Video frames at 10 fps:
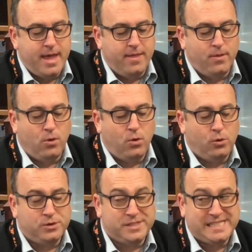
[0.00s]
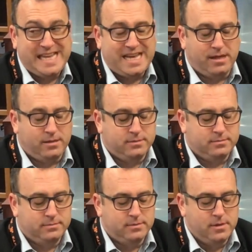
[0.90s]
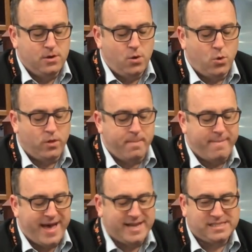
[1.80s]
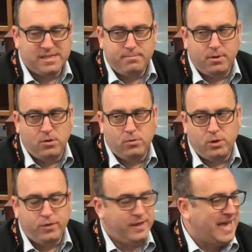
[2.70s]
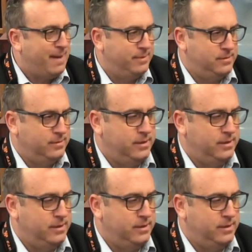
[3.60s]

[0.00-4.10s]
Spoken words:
And the whole sail, or the mast of the boat, what do you think happened